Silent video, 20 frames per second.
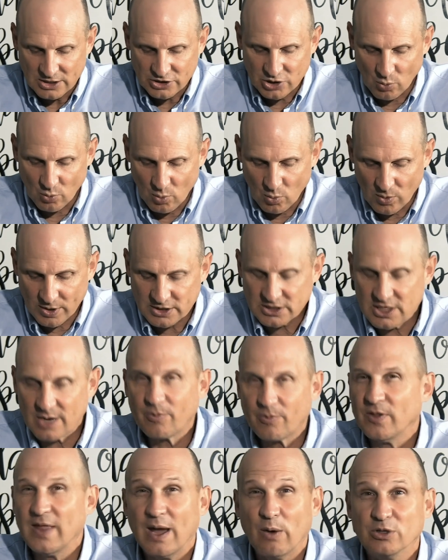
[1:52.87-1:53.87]
So we wanted
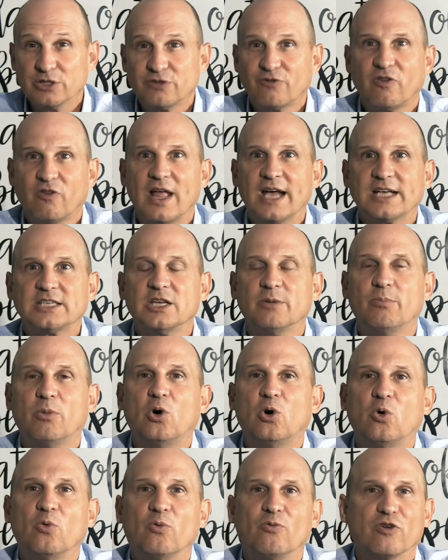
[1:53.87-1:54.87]
something that was
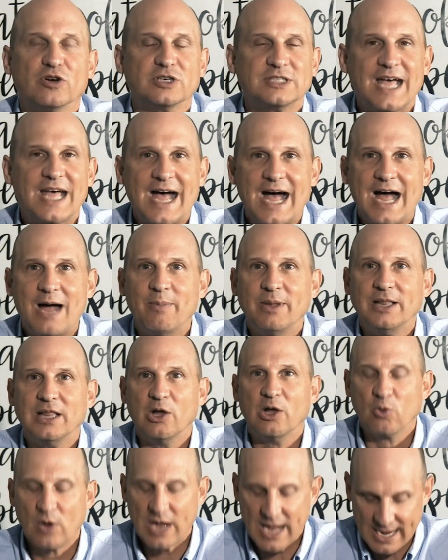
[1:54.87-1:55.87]
flexible for time
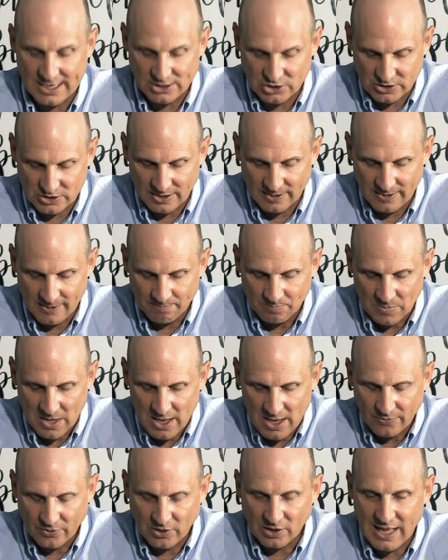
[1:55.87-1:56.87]
and location.
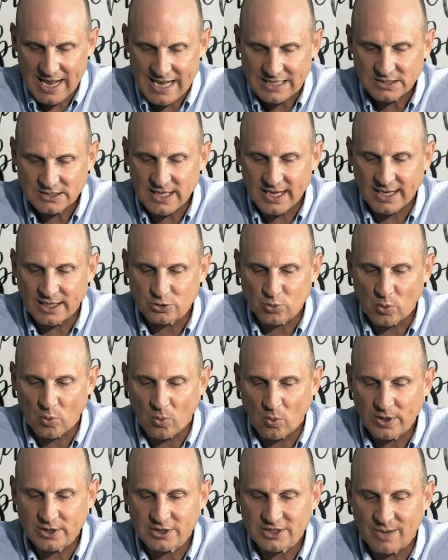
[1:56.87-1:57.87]
The last thing is we
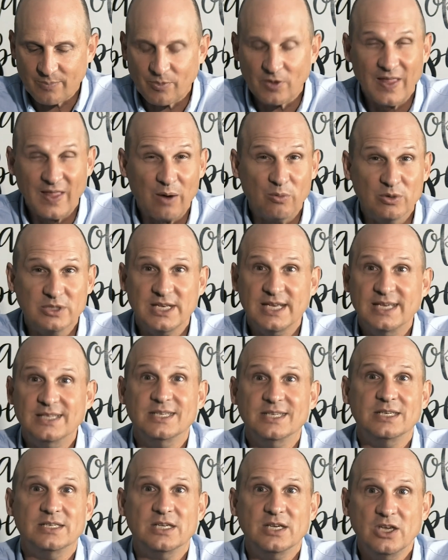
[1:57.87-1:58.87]
wanted something that was
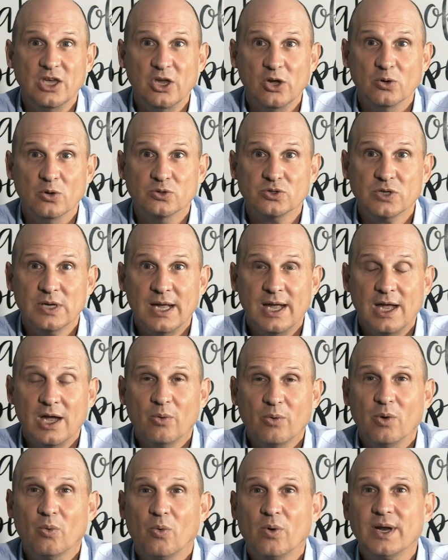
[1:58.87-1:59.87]
easy to use.
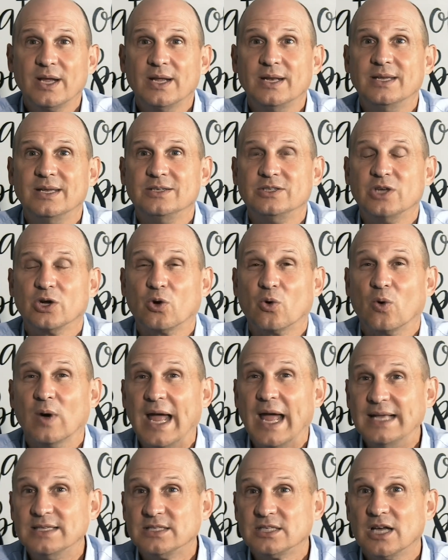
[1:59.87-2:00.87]
We wanted to
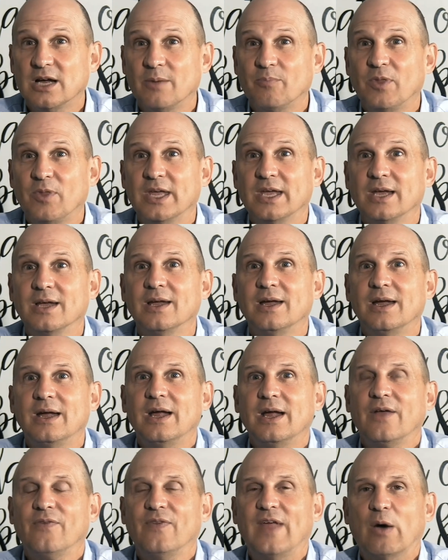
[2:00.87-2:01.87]
create something
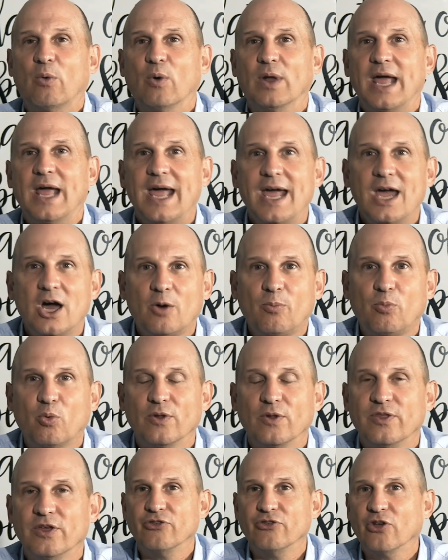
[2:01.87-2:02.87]
that would help
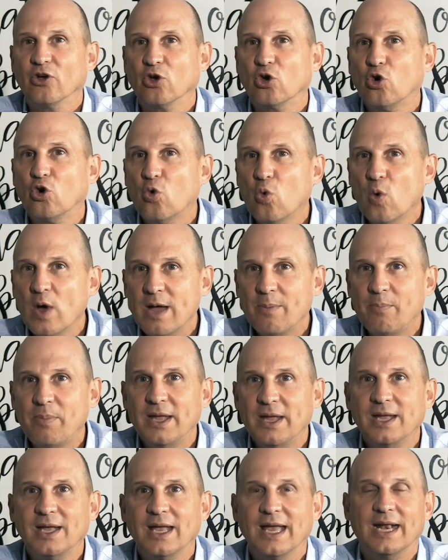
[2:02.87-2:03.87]
this
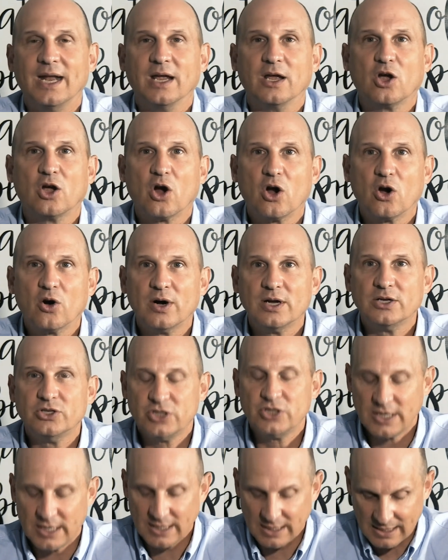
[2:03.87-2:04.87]
equipping and
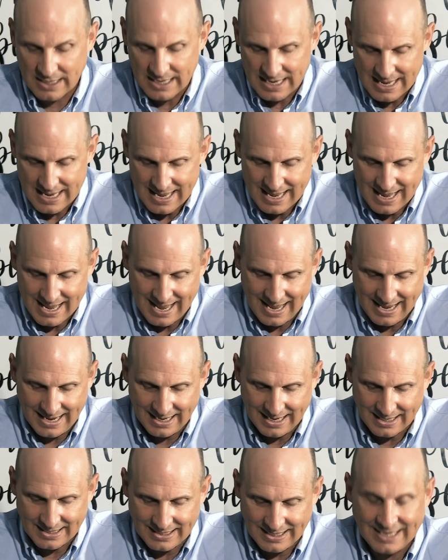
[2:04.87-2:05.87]
encouraging
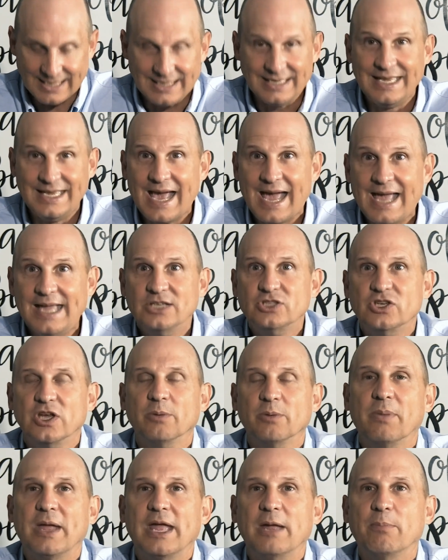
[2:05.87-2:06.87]
and
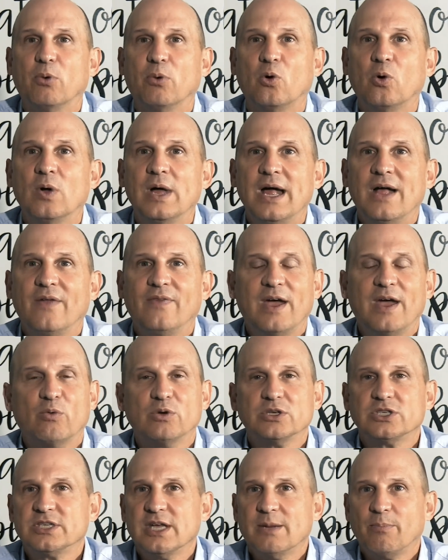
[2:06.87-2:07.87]
engaging people that
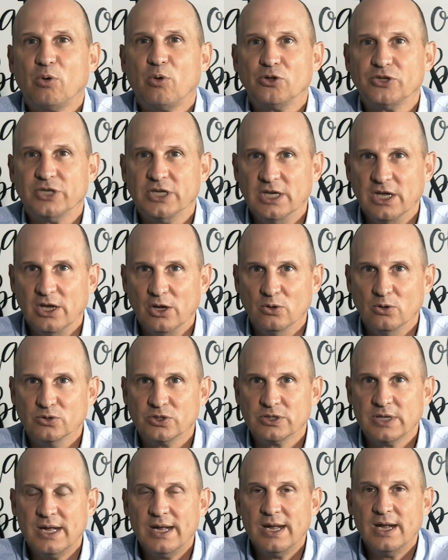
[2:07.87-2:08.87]
was simple to
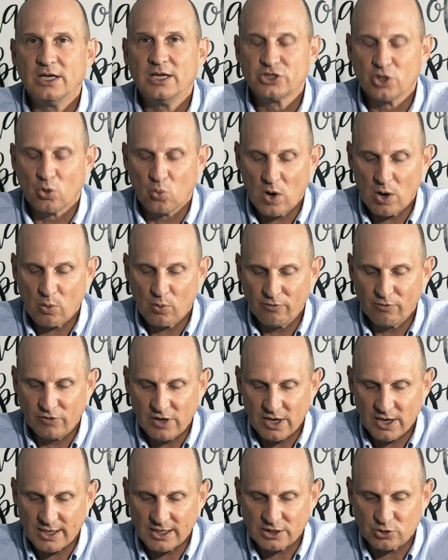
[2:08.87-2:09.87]
use. So what
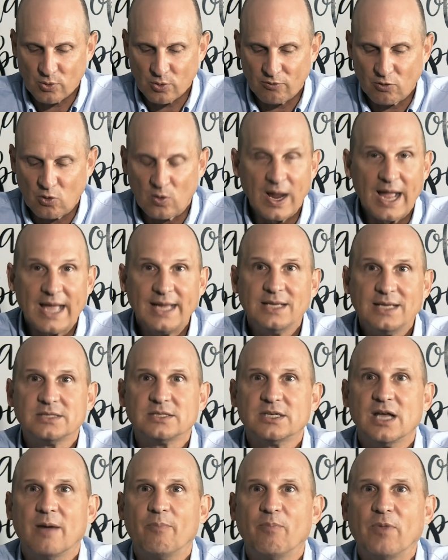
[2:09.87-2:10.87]
we've done is we've
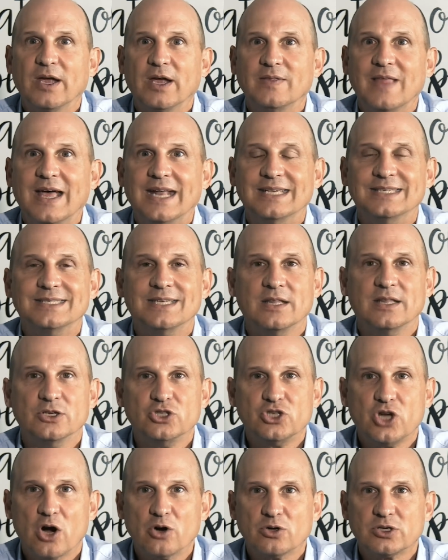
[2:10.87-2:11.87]
created something that is in the
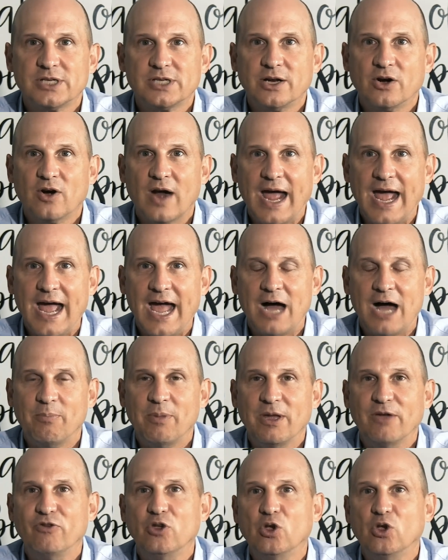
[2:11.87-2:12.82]
Church Center app.